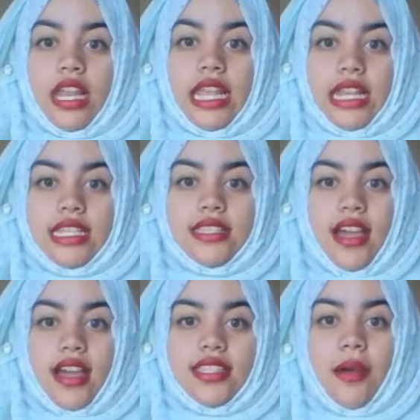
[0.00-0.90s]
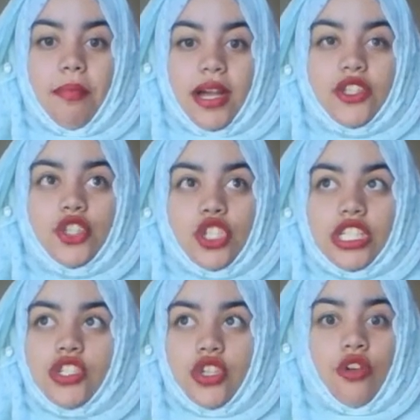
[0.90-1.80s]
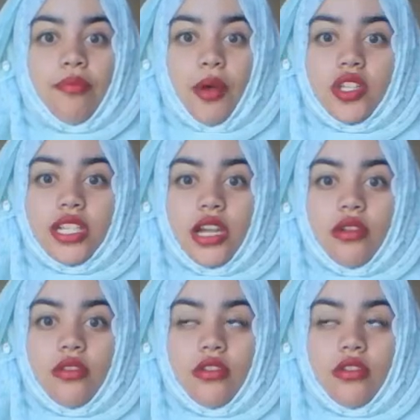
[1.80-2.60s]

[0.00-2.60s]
like, let's guys, a bus just drove past now.